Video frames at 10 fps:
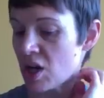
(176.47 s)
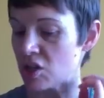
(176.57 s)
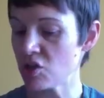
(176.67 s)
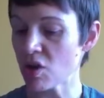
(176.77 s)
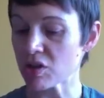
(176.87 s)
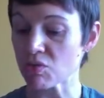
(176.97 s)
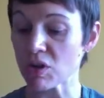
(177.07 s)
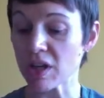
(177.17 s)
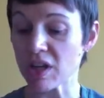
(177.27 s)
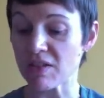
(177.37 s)
She draws
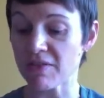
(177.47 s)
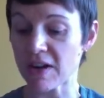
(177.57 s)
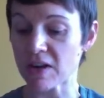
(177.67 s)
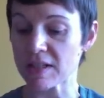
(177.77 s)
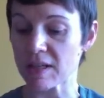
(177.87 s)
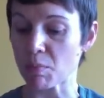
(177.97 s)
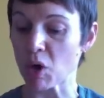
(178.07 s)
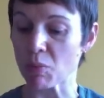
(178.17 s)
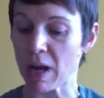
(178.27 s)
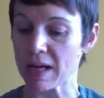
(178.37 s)
really good fairies and
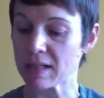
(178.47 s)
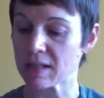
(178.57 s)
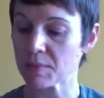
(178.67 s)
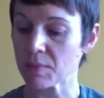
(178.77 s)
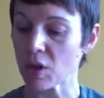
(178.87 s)
mermaids.